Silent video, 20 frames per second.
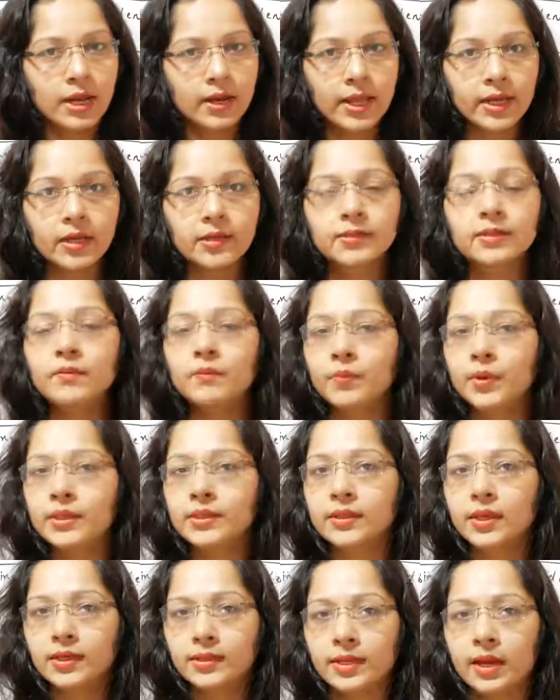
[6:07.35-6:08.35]
Like a
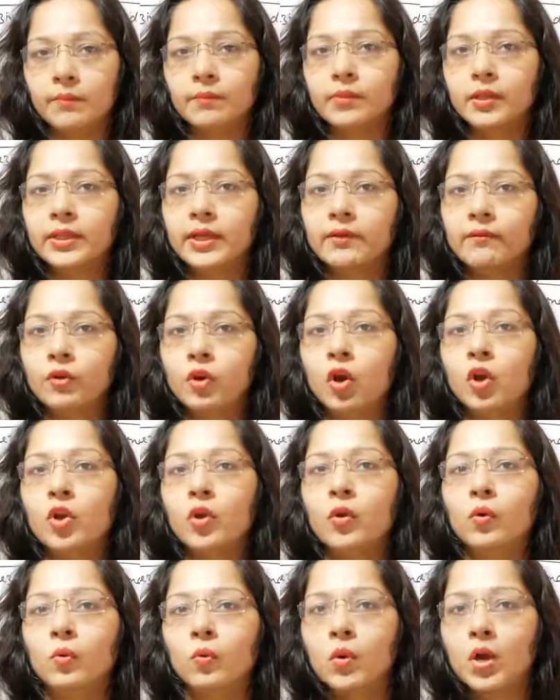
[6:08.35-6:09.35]
simplest example that we all
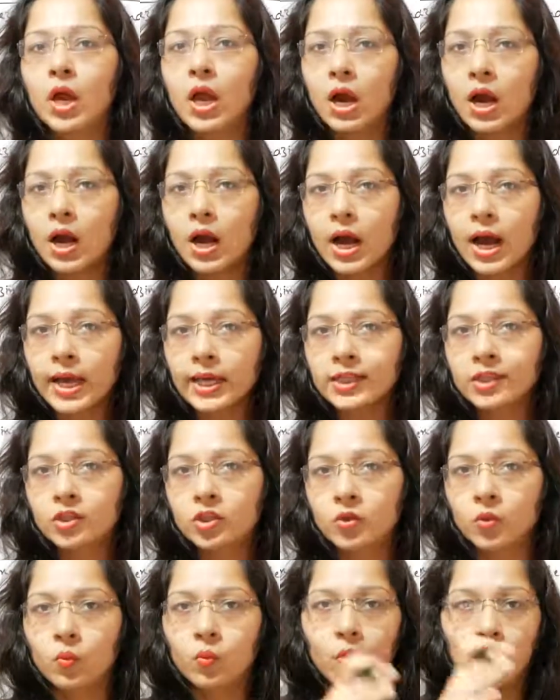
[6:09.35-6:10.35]
know,
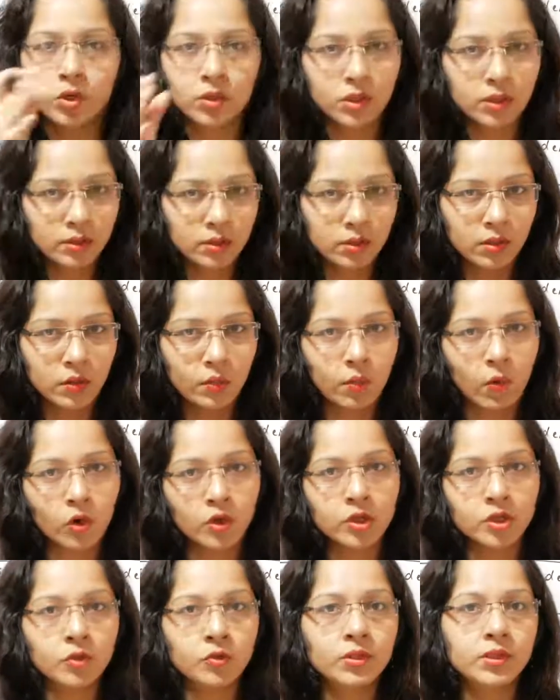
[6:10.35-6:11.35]
ice to water,
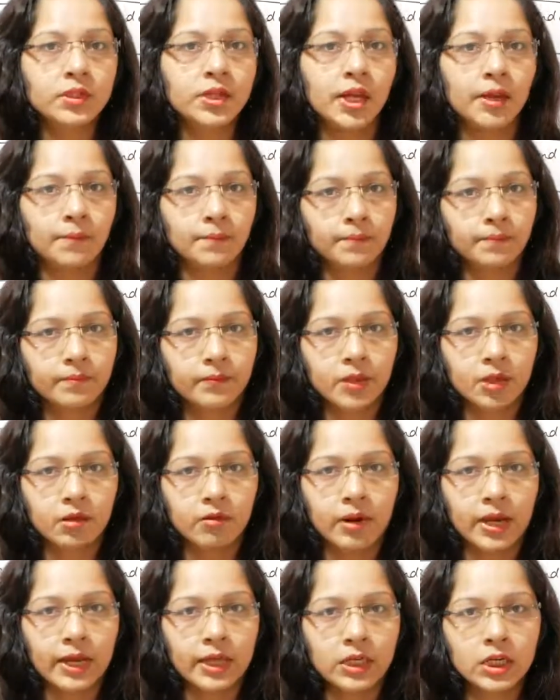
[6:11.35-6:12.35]
water to steam,
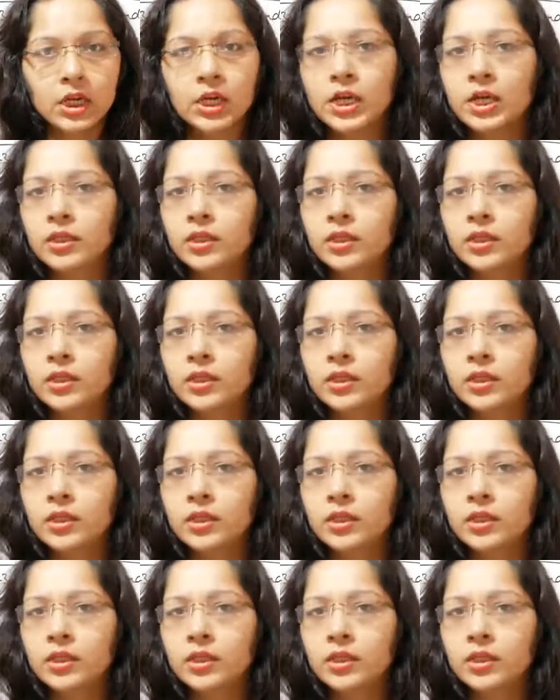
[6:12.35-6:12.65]
right?